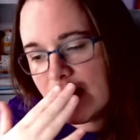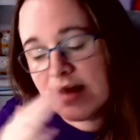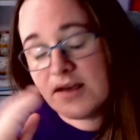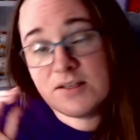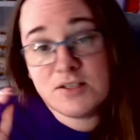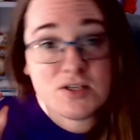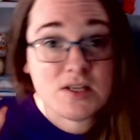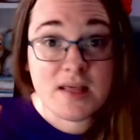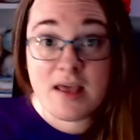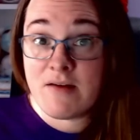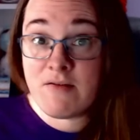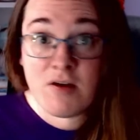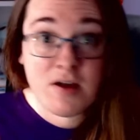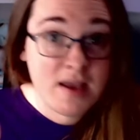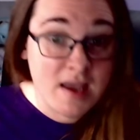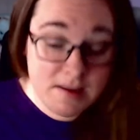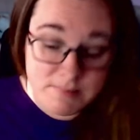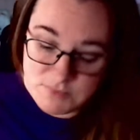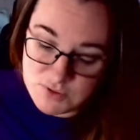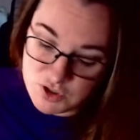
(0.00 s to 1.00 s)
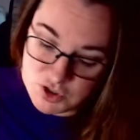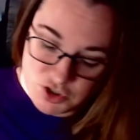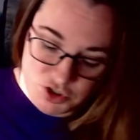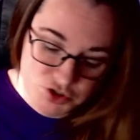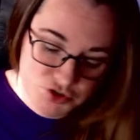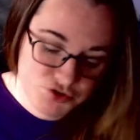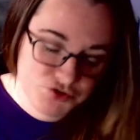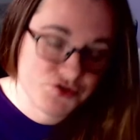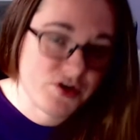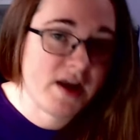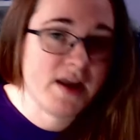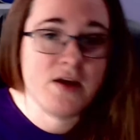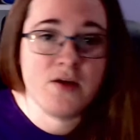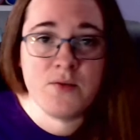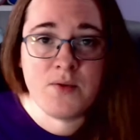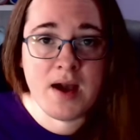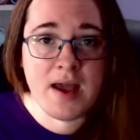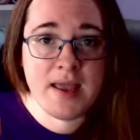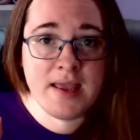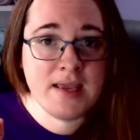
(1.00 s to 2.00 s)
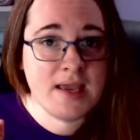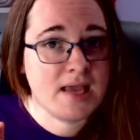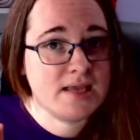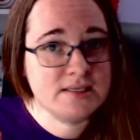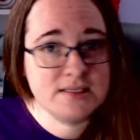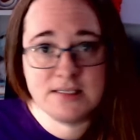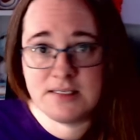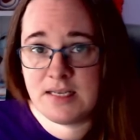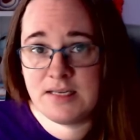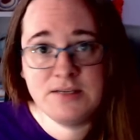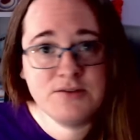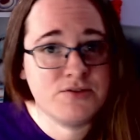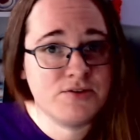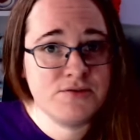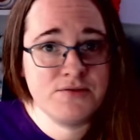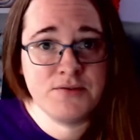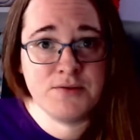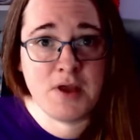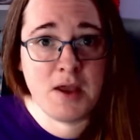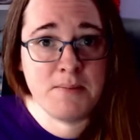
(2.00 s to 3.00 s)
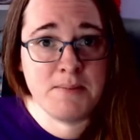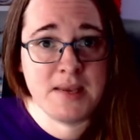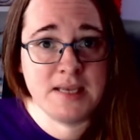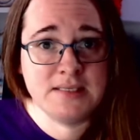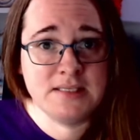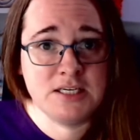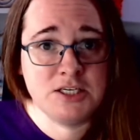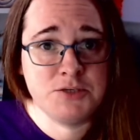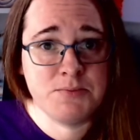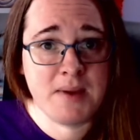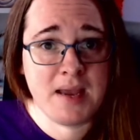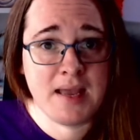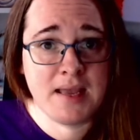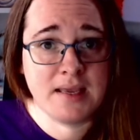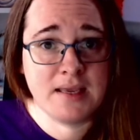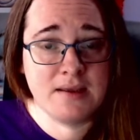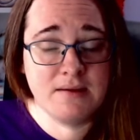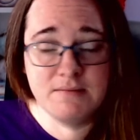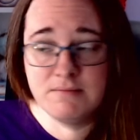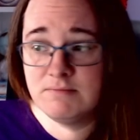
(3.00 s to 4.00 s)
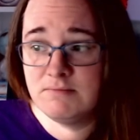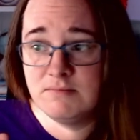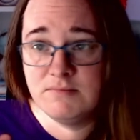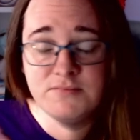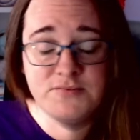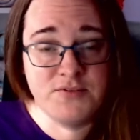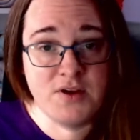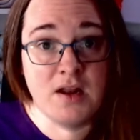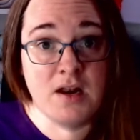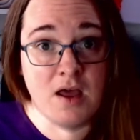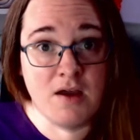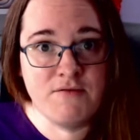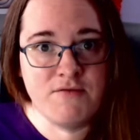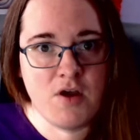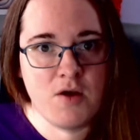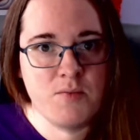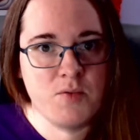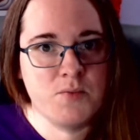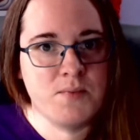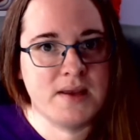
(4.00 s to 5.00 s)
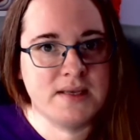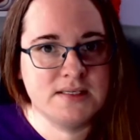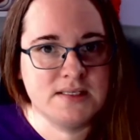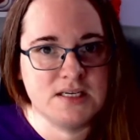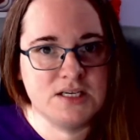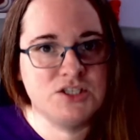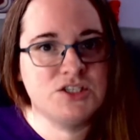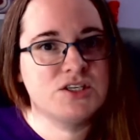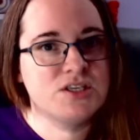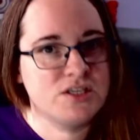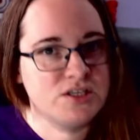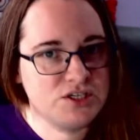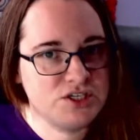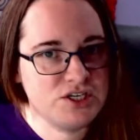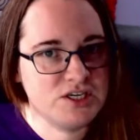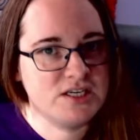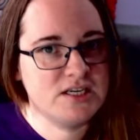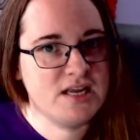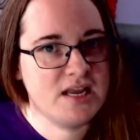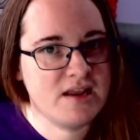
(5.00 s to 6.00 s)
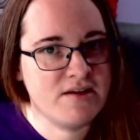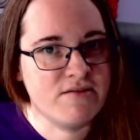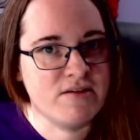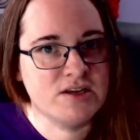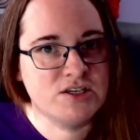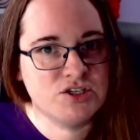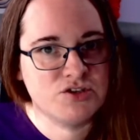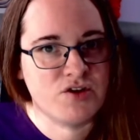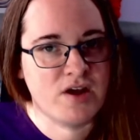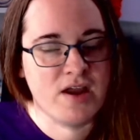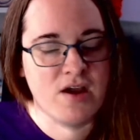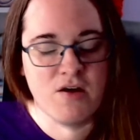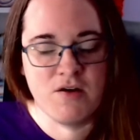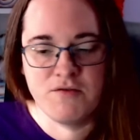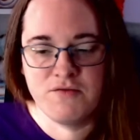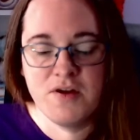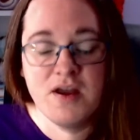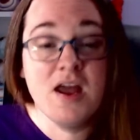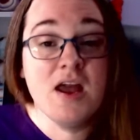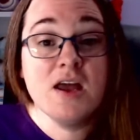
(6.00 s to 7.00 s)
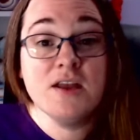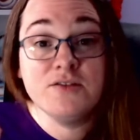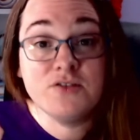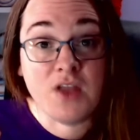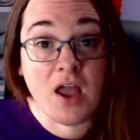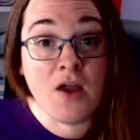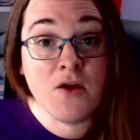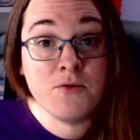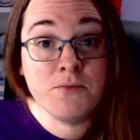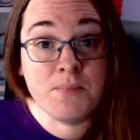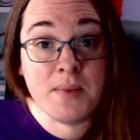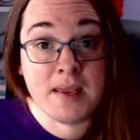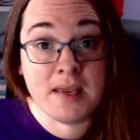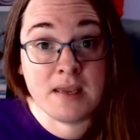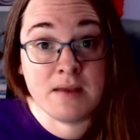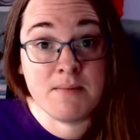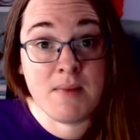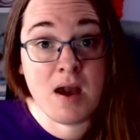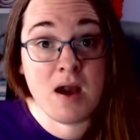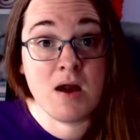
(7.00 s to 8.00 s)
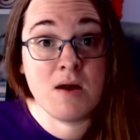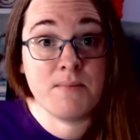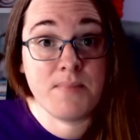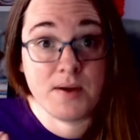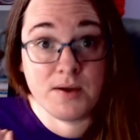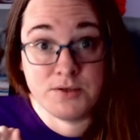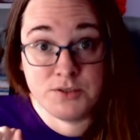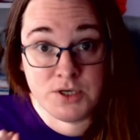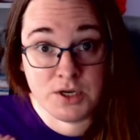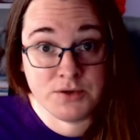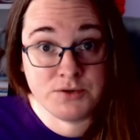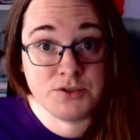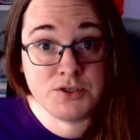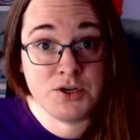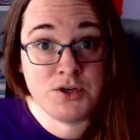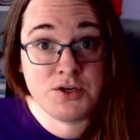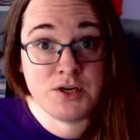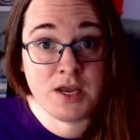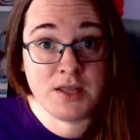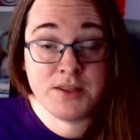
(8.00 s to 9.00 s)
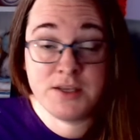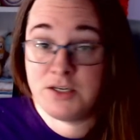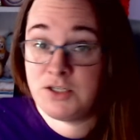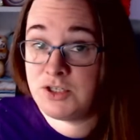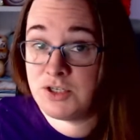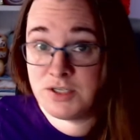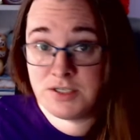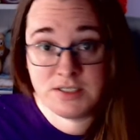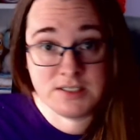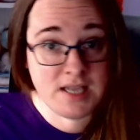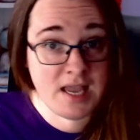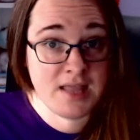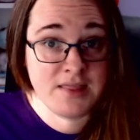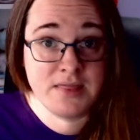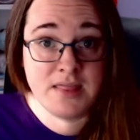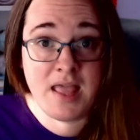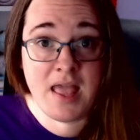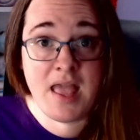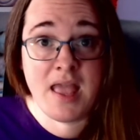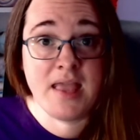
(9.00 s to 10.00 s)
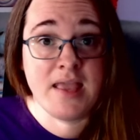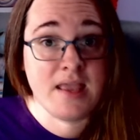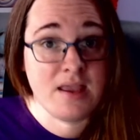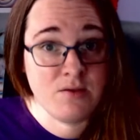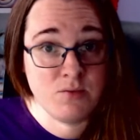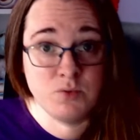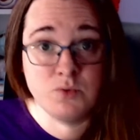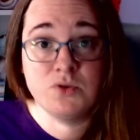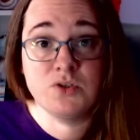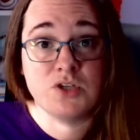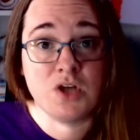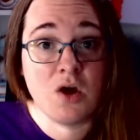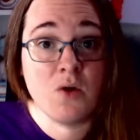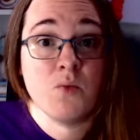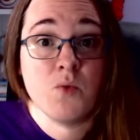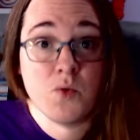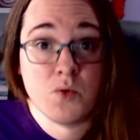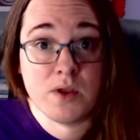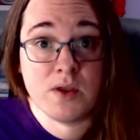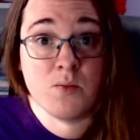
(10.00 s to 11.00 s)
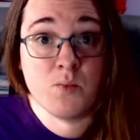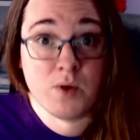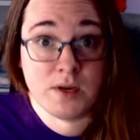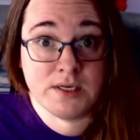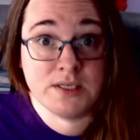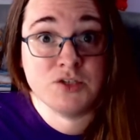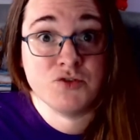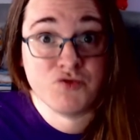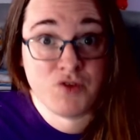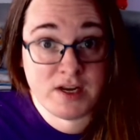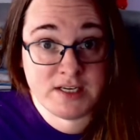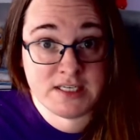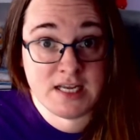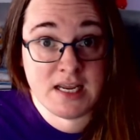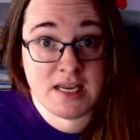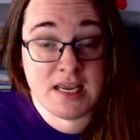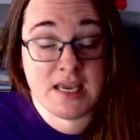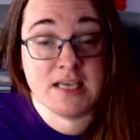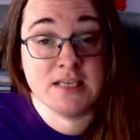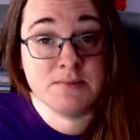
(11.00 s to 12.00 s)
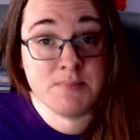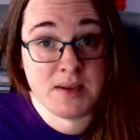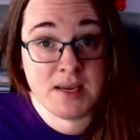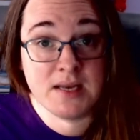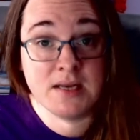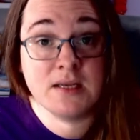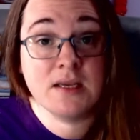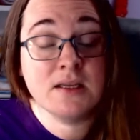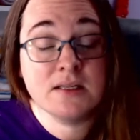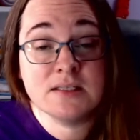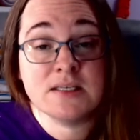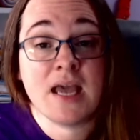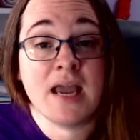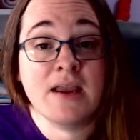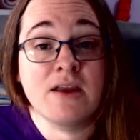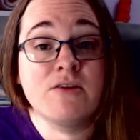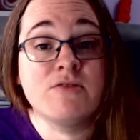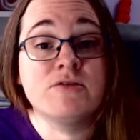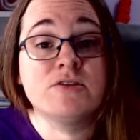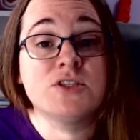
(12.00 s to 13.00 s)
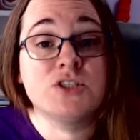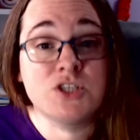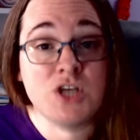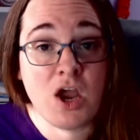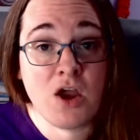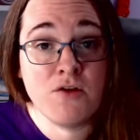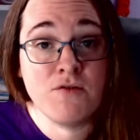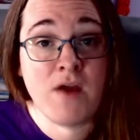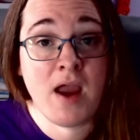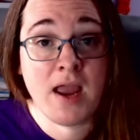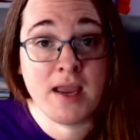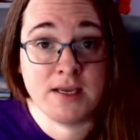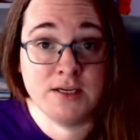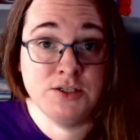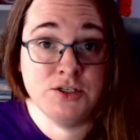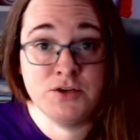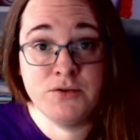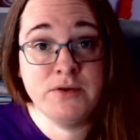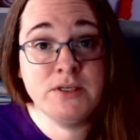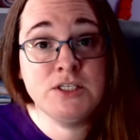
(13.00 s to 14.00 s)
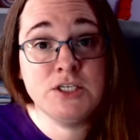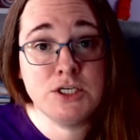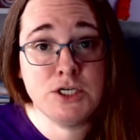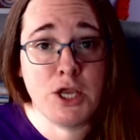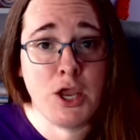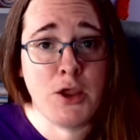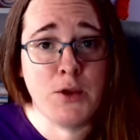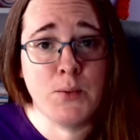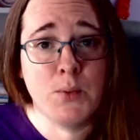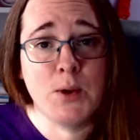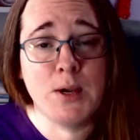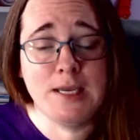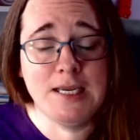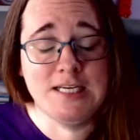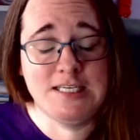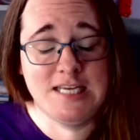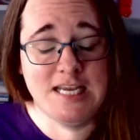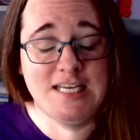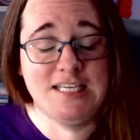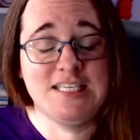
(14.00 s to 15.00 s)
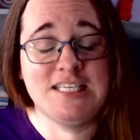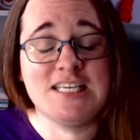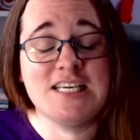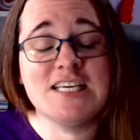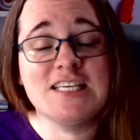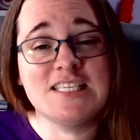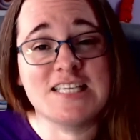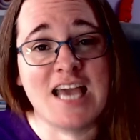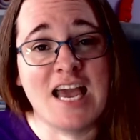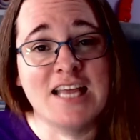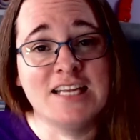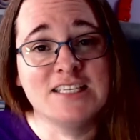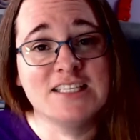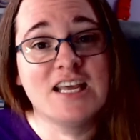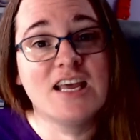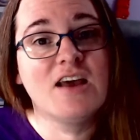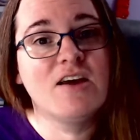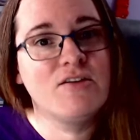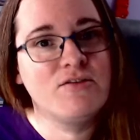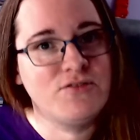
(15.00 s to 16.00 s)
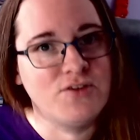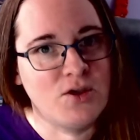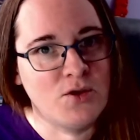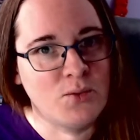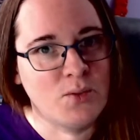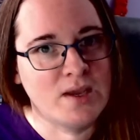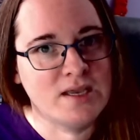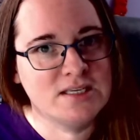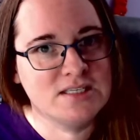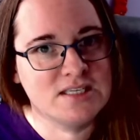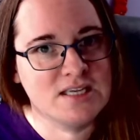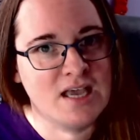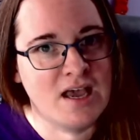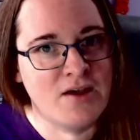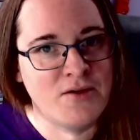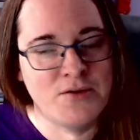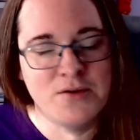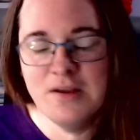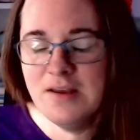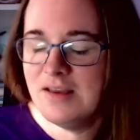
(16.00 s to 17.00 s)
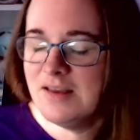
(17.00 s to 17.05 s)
So there I am, straight away, send her a message back, like a verbal message so that she could hear it straight off. "Don't pick him up, don't do nothing, just stand there. He will start walking when he's ready. He's being a cantankerous toe rag and doing to you what he did to your dad a few weeks ago."